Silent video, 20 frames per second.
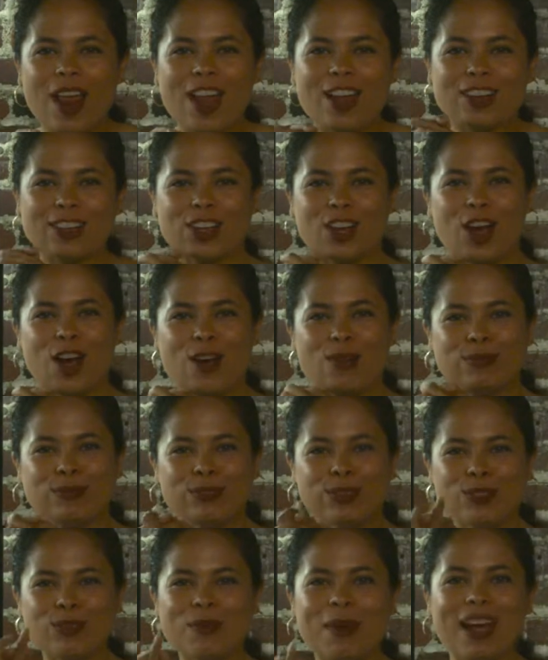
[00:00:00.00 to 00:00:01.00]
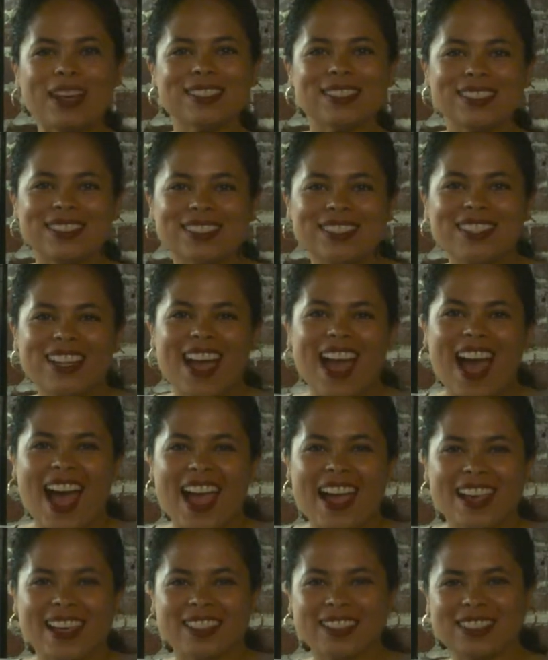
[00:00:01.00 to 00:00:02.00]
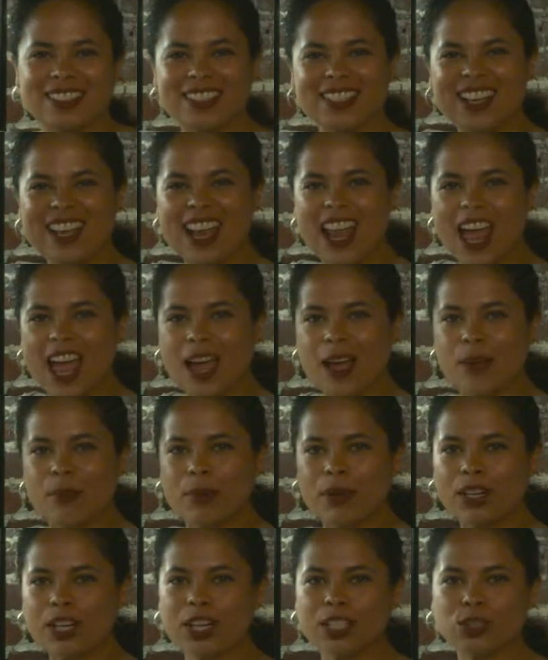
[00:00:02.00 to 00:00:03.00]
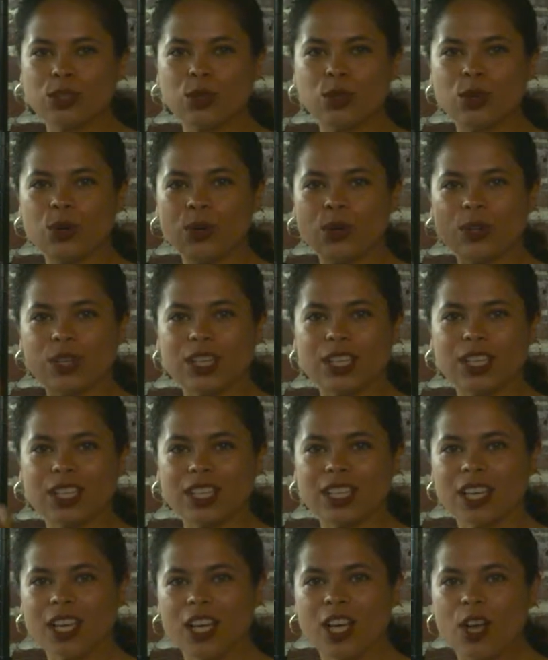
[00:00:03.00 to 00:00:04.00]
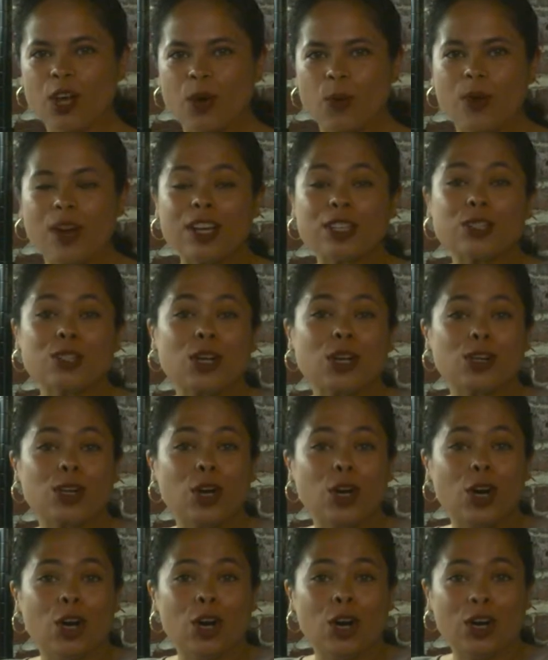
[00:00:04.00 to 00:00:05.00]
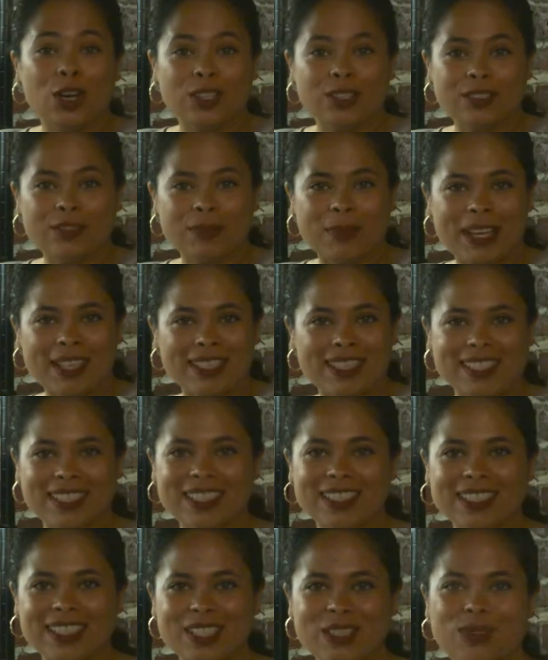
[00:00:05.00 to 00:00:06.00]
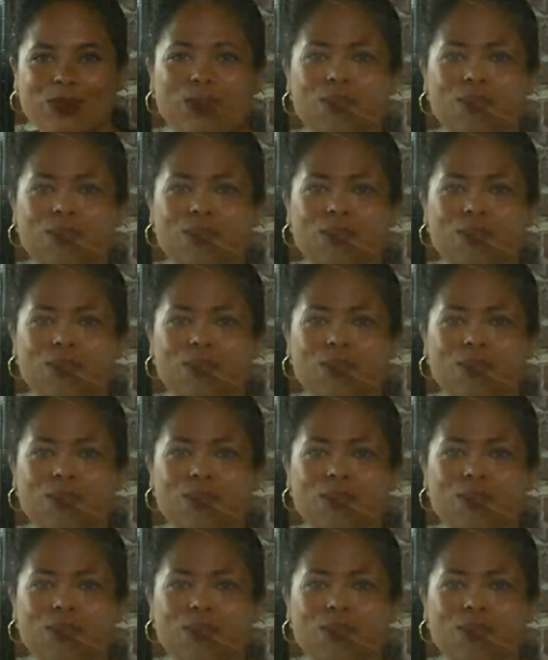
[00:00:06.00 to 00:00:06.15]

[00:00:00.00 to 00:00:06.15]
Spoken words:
welcome to my science laboratory, where I start all of my seedlings